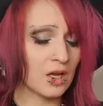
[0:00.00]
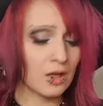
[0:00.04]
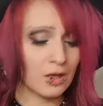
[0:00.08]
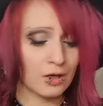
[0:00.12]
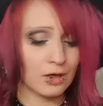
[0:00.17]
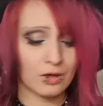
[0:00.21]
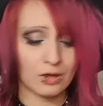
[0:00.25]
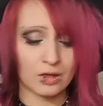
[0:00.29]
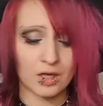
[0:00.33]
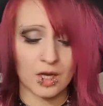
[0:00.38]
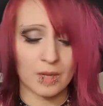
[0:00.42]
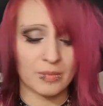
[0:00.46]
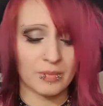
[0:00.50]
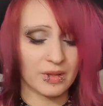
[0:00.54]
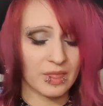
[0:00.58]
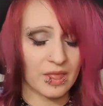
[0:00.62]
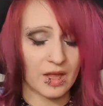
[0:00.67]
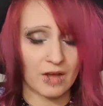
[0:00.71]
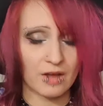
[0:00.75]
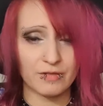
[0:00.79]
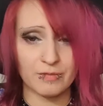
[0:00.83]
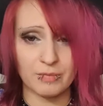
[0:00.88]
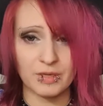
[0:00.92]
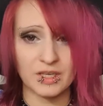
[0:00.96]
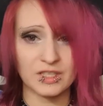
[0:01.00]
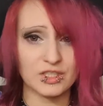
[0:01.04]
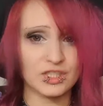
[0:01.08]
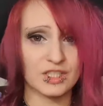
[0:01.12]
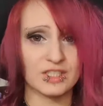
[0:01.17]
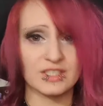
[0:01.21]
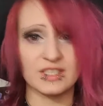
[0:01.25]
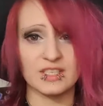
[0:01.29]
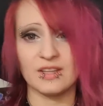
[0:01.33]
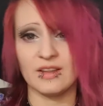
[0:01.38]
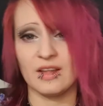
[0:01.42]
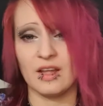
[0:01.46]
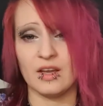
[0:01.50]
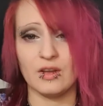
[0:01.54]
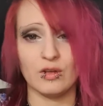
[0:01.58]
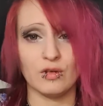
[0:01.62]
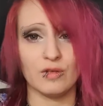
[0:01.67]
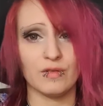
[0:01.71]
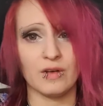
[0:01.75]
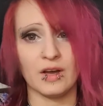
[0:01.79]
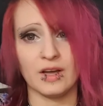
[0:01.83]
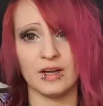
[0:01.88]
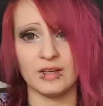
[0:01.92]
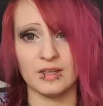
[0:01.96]
look up enough pictures and then you
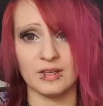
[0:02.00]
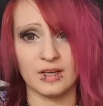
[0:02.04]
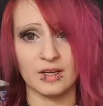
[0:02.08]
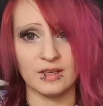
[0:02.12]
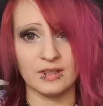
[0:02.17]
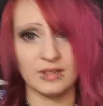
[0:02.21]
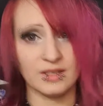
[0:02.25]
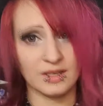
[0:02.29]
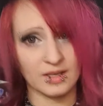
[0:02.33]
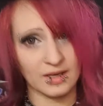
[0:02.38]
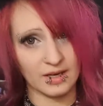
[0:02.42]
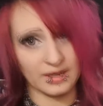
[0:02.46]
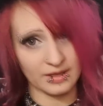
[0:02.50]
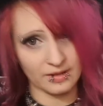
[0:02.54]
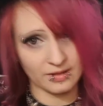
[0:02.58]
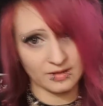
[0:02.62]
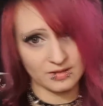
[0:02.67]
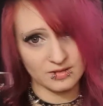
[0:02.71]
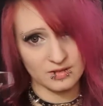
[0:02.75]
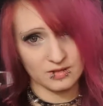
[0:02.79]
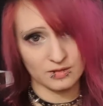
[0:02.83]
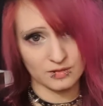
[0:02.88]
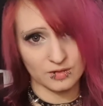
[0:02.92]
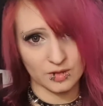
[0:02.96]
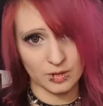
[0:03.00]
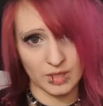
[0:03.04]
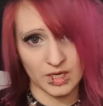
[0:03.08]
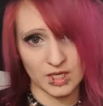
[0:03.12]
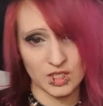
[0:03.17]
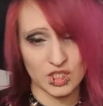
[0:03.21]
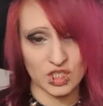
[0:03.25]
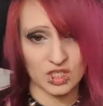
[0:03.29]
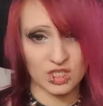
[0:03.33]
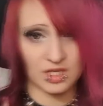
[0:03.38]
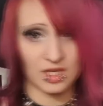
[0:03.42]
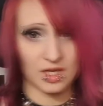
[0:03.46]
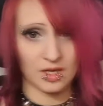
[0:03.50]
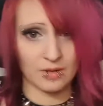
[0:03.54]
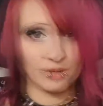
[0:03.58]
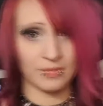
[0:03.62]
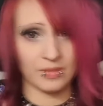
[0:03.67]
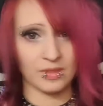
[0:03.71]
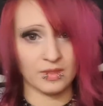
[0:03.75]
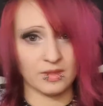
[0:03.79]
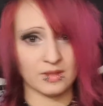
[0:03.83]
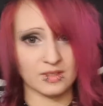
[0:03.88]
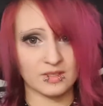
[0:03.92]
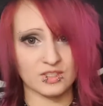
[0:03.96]
find an idea, like this is from H&M,
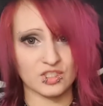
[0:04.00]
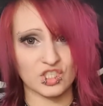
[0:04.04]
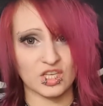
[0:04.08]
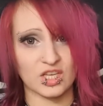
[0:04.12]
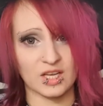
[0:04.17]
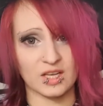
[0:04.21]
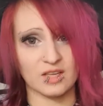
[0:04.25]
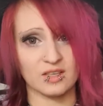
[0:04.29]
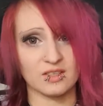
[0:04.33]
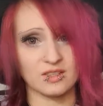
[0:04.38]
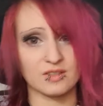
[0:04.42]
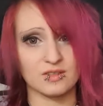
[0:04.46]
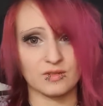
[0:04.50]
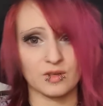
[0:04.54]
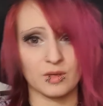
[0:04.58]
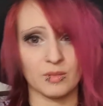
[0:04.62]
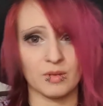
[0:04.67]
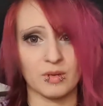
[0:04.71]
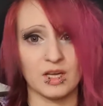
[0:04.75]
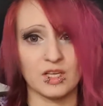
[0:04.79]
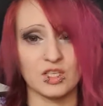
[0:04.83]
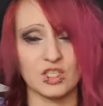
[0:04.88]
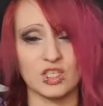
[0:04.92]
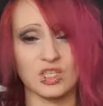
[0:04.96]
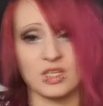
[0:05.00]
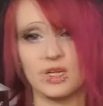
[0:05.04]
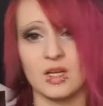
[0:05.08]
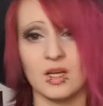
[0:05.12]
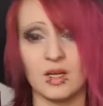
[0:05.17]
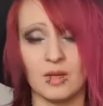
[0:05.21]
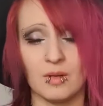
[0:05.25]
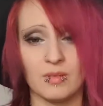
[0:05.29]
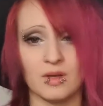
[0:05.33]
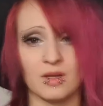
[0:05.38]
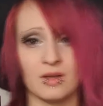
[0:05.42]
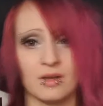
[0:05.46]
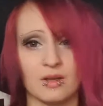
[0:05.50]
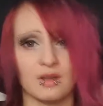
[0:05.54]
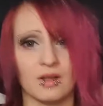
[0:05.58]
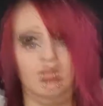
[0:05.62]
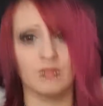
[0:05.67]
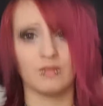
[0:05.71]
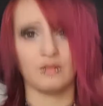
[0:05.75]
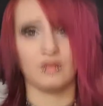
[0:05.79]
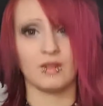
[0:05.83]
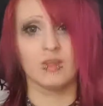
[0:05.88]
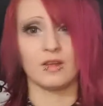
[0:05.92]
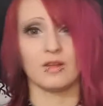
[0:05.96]
this jacket is from H&M, and I
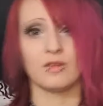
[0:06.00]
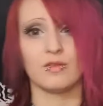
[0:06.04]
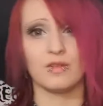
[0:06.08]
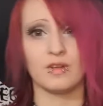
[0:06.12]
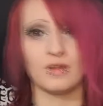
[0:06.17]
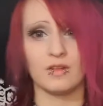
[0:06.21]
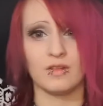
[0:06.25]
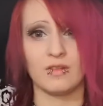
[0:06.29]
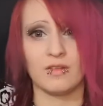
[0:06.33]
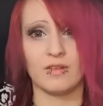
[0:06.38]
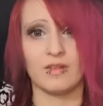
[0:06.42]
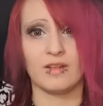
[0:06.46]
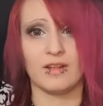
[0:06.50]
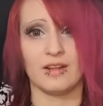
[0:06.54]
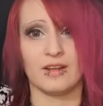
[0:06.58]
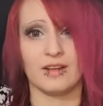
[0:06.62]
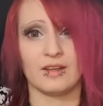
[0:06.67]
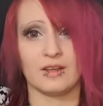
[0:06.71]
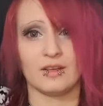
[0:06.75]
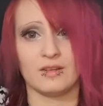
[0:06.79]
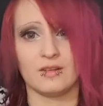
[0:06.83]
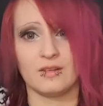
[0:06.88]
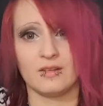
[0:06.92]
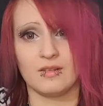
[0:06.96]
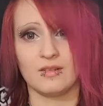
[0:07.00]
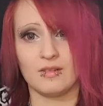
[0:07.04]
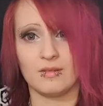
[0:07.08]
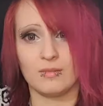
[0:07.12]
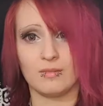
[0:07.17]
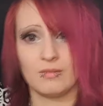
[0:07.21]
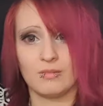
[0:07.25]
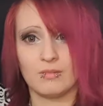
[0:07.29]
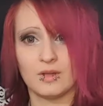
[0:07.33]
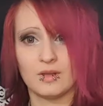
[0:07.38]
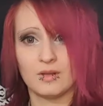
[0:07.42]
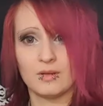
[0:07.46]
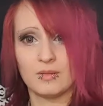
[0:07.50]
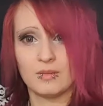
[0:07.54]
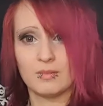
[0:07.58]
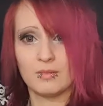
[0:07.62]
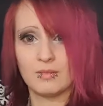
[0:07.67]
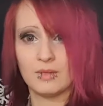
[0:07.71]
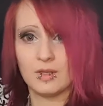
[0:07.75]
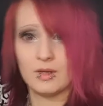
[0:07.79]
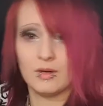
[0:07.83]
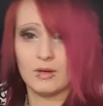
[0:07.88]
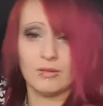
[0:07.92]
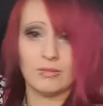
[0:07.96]
think it fits, like it's
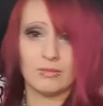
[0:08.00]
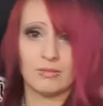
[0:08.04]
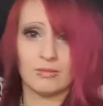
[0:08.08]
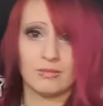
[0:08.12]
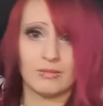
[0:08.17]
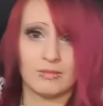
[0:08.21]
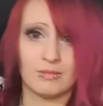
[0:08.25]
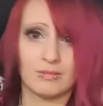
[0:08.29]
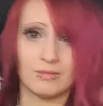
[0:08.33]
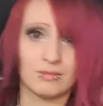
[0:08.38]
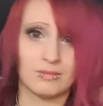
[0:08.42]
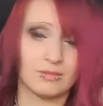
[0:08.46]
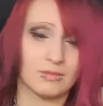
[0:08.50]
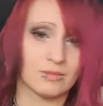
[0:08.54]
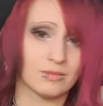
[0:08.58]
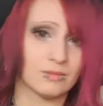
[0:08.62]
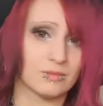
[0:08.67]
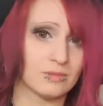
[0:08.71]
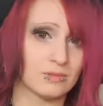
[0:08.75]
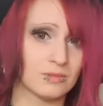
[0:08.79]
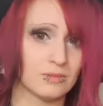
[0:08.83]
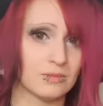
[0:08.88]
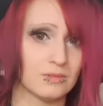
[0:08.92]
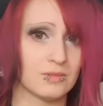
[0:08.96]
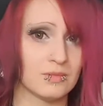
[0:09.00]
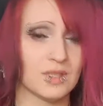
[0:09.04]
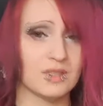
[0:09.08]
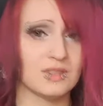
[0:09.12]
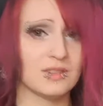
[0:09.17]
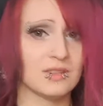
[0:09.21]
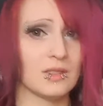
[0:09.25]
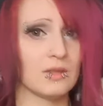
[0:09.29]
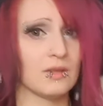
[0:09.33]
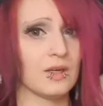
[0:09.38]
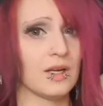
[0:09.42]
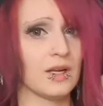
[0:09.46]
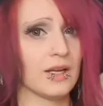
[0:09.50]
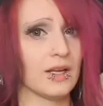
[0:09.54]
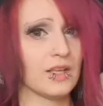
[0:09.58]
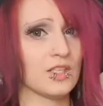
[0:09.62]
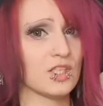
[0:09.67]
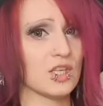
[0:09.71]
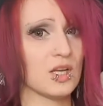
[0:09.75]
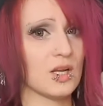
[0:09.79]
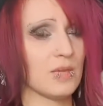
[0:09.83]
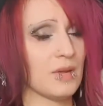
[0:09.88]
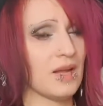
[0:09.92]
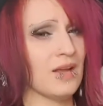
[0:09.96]
you know, doesn't look like
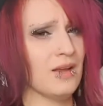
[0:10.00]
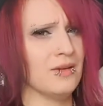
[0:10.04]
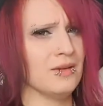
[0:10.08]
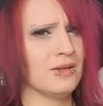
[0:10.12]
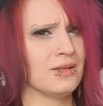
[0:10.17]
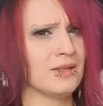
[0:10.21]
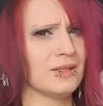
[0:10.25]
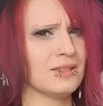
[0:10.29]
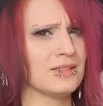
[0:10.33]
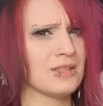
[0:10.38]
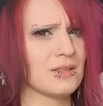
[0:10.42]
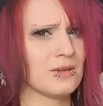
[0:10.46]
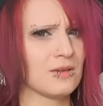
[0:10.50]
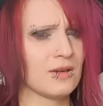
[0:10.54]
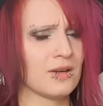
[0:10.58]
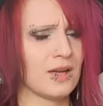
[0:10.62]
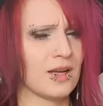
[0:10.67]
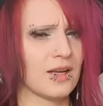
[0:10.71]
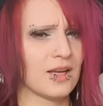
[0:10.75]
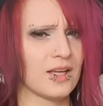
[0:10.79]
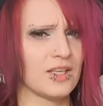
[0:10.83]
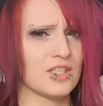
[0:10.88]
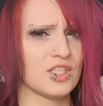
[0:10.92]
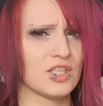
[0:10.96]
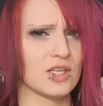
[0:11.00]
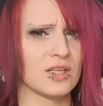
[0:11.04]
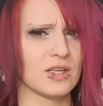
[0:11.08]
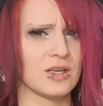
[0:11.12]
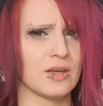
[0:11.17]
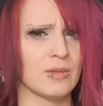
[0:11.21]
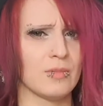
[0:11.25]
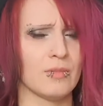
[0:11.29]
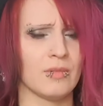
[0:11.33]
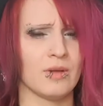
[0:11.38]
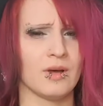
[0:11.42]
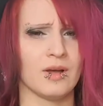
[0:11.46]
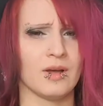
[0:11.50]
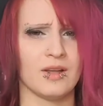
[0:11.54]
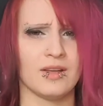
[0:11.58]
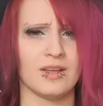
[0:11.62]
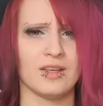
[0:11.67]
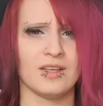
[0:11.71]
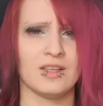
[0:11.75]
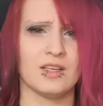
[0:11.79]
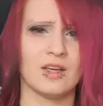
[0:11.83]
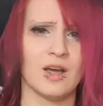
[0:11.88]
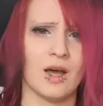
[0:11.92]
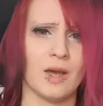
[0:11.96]
H&M, it does look like H&M, but
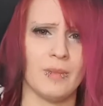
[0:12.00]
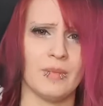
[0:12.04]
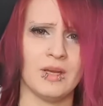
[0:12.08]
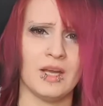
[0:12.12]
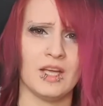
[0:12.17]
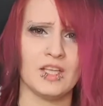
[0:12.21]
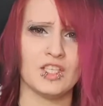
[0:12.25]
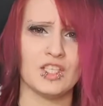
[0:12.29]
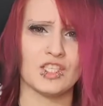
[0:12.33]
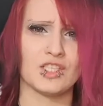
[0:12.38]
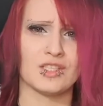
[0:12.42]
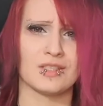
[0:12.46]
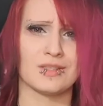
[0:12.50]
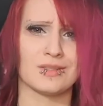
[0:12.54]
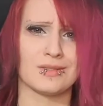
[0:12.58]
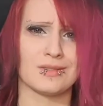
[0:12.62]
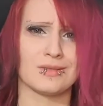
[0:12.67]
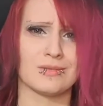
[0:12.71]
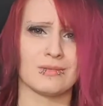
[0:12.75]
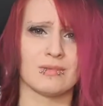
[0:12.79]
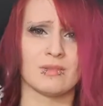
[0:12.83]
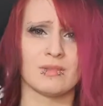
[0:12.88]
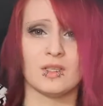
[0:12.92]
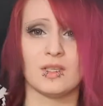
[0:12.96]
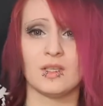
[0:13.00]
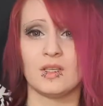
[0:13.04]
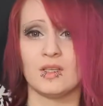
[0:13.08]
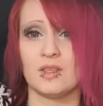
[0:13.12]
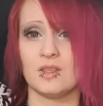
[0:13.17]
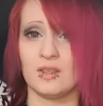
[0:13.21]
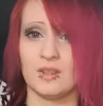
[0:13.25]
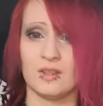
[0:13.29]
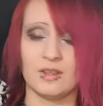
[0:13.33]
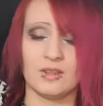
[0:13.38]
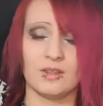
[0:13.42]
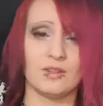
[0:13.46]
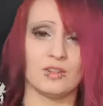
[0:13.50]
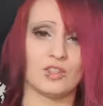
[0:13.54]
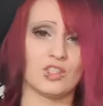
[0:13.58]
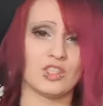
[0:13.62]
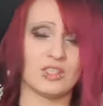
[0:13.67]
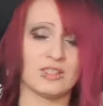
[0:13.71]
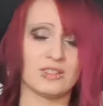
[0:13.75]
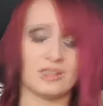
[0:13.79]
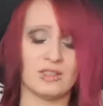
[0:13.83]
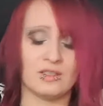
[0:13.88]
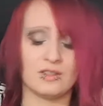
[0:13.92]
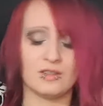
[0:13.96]
in combination you
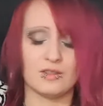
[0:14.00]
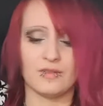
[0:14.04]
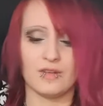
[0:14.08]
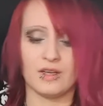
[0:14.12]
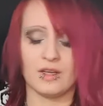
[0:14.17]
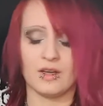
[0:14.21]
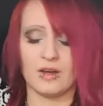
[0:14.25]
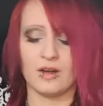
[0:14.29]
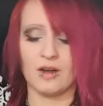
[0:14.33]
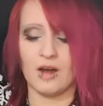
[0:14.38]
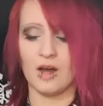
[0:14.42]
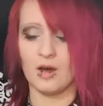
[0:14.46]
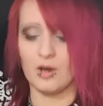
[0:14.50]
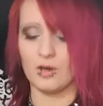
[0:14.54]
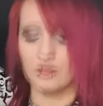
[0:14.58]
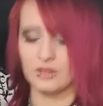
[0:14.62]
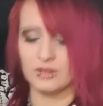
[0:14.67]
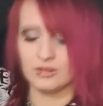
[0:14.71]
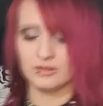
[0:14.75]
just need to figure out